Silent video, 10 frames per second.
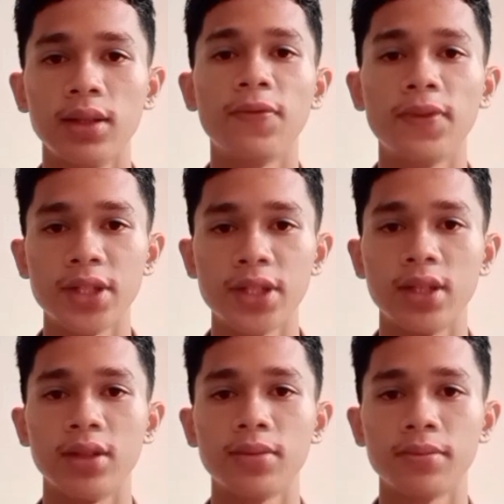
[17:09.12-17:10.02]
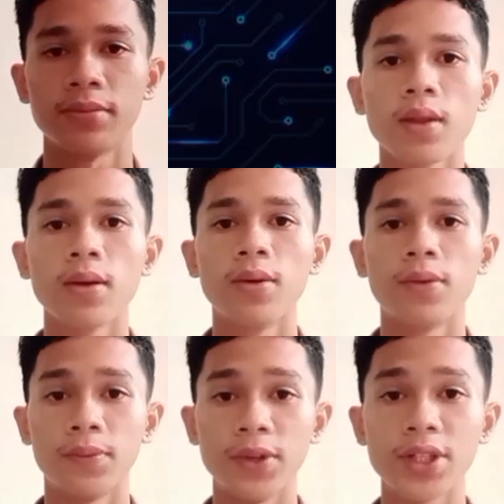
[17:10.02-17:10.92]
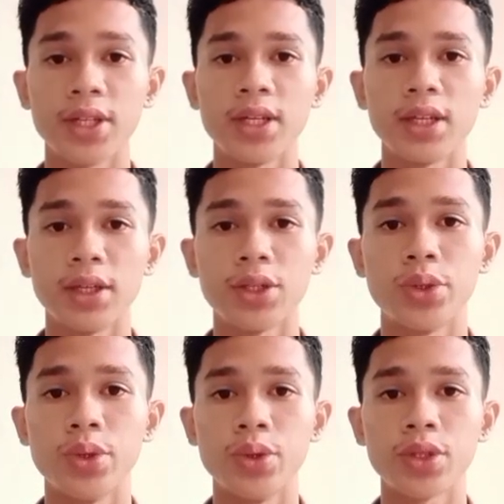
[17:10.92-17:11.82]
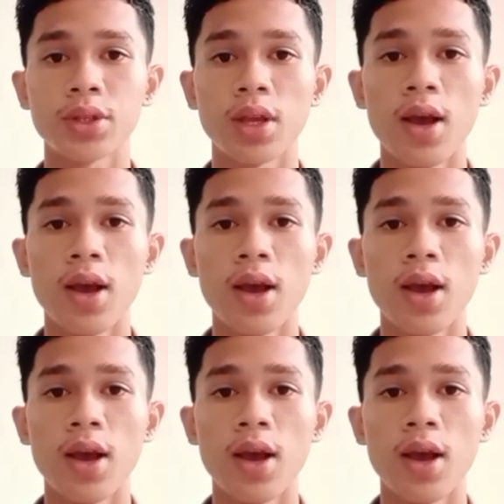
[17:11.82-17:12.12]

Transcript: the phishing. Phishing is used